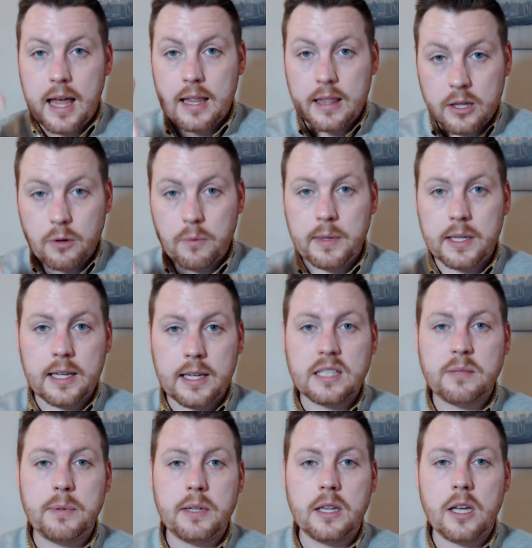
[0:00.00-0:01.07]
There will be links
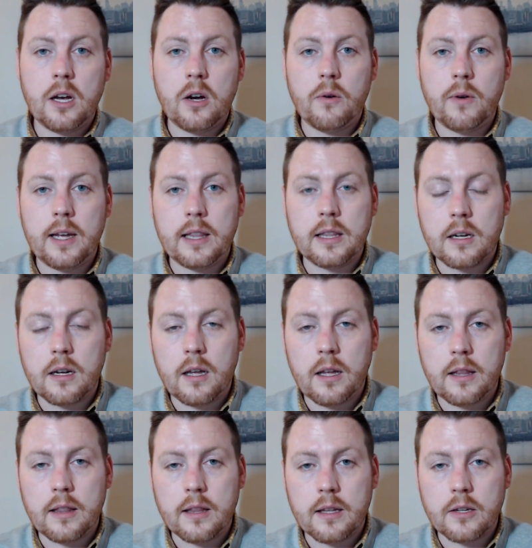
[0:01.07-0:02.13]
below in
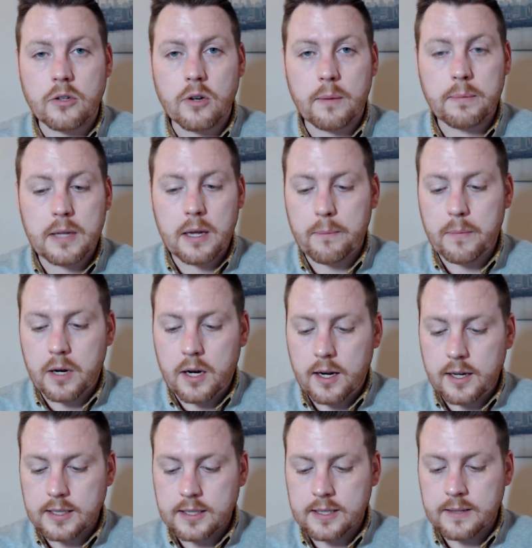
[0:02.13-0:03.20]
the drop-down
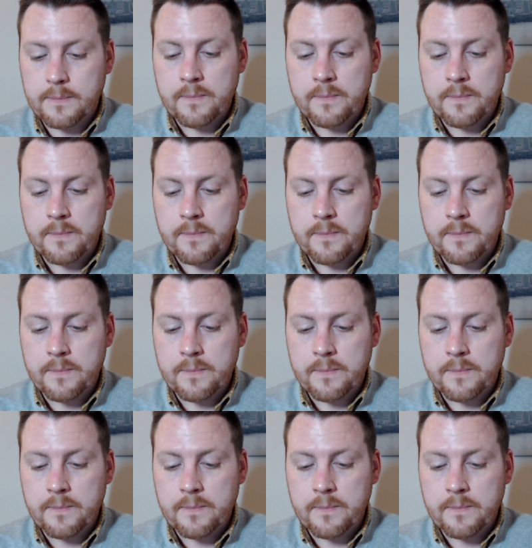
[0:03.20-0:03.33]
box.